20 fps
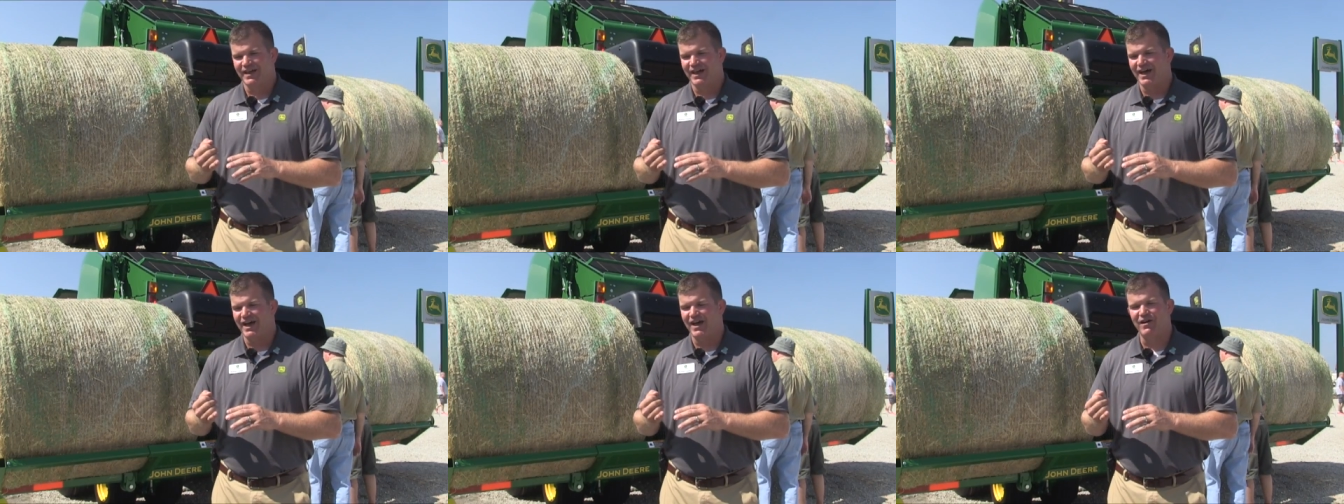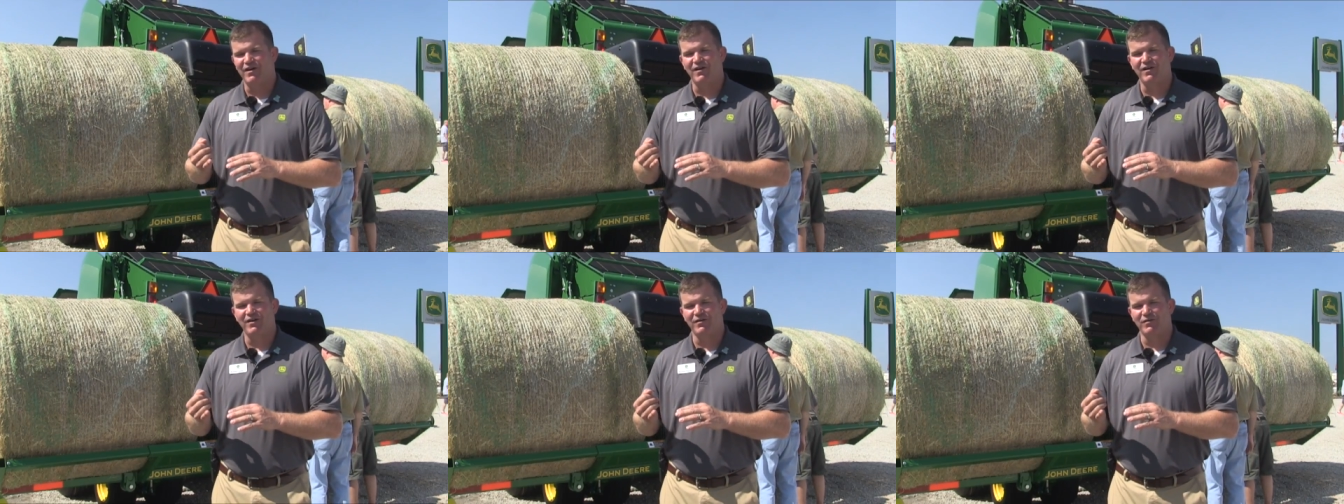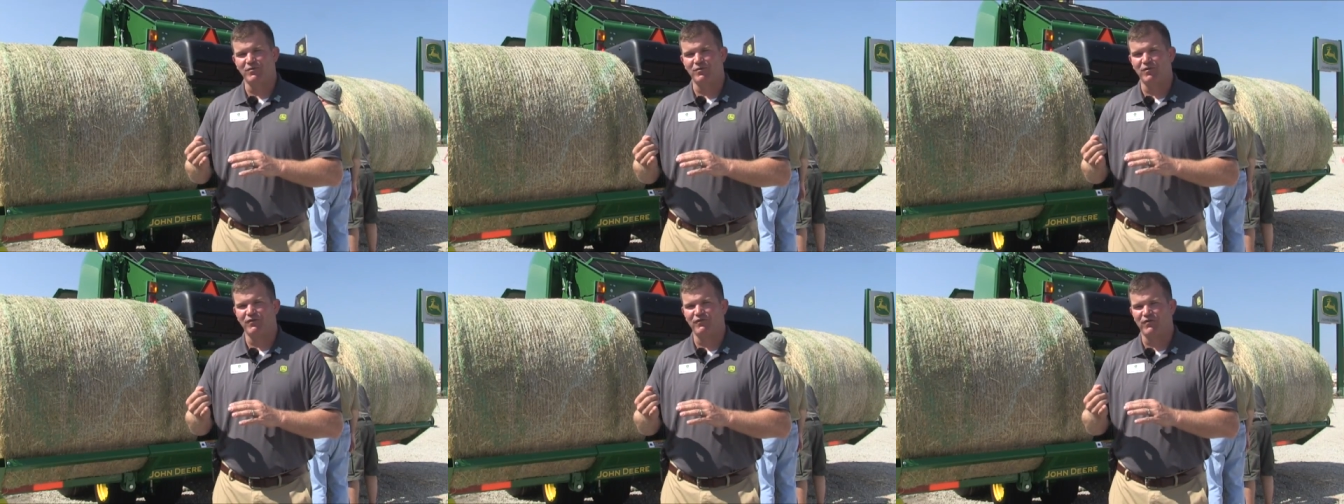
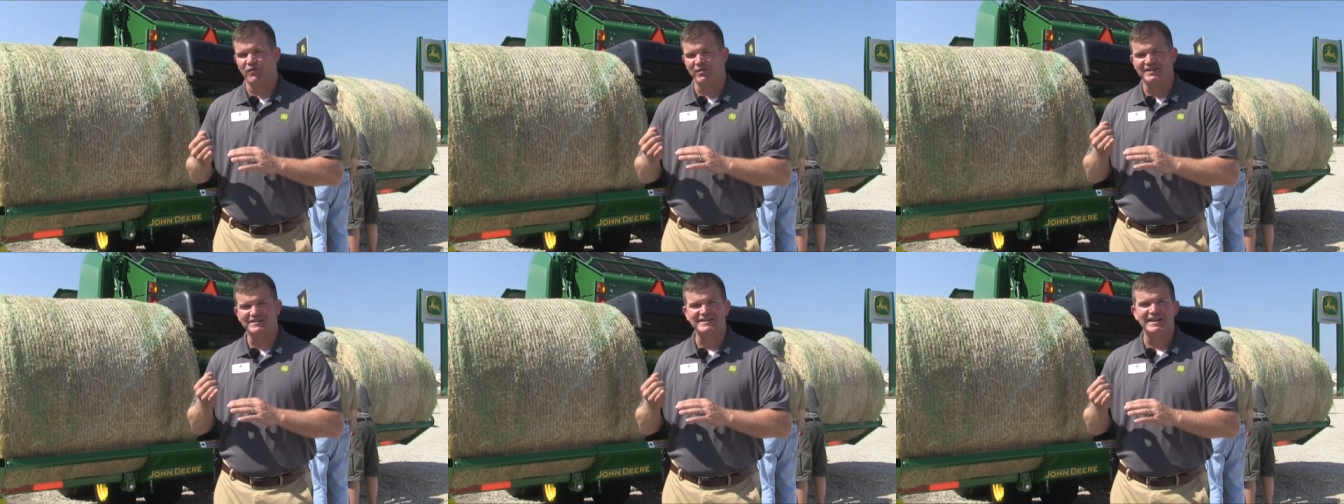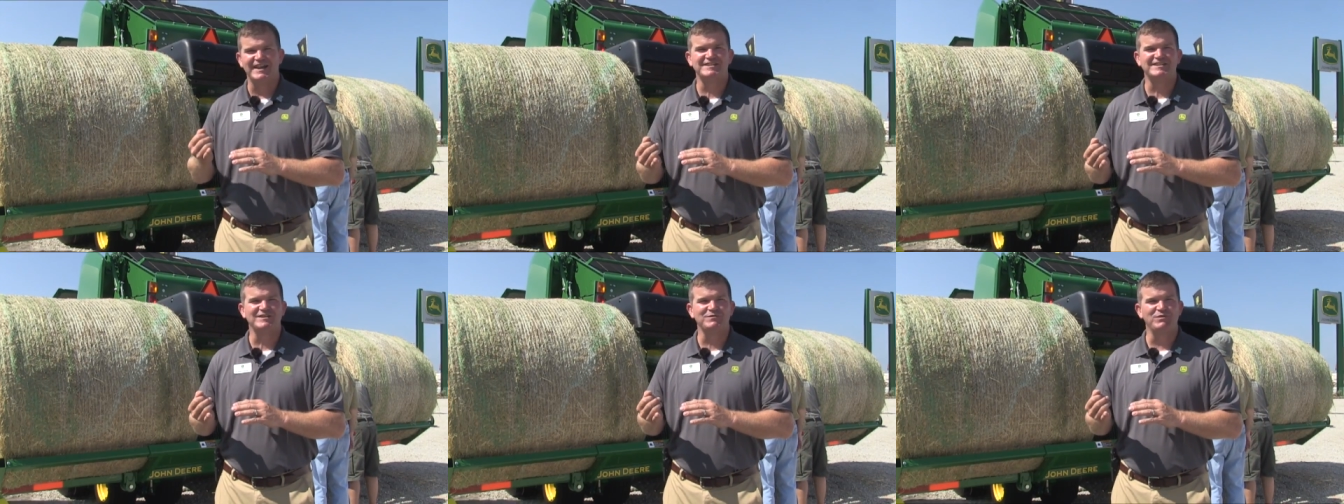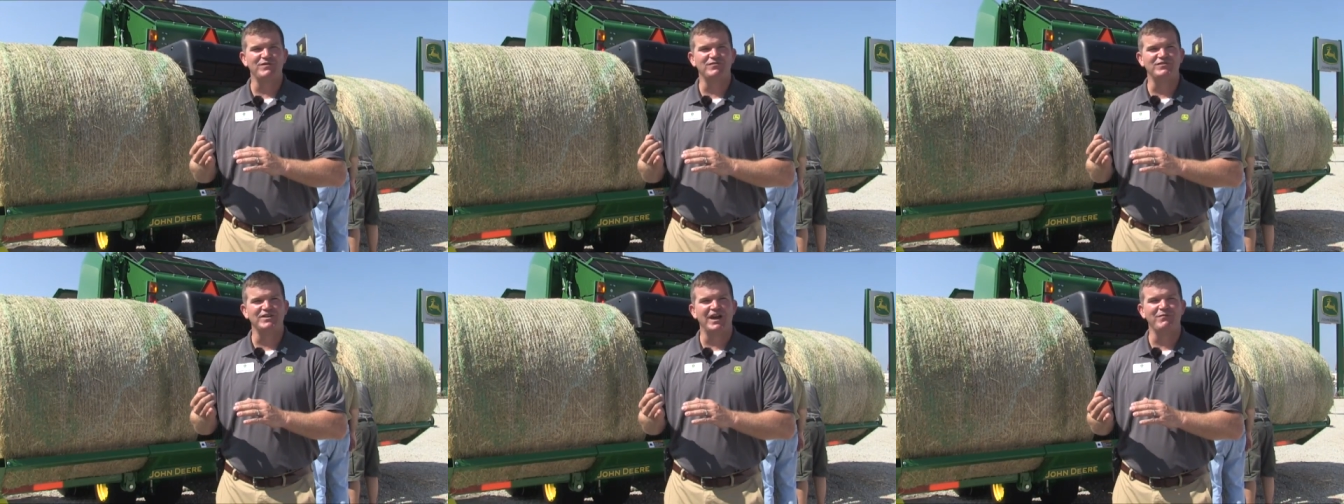Uh, from the testing
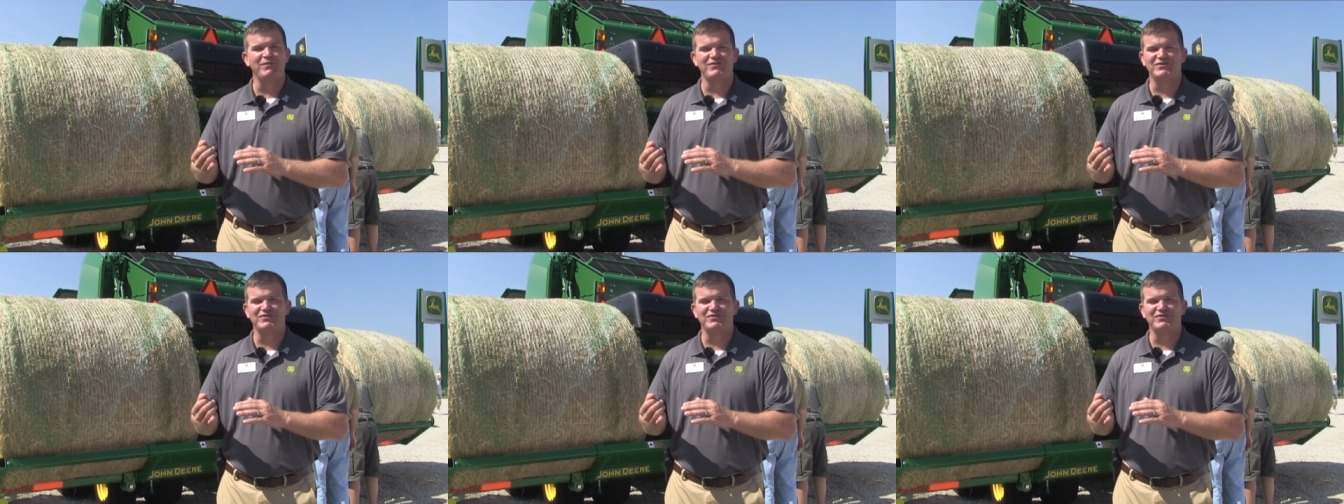we've done,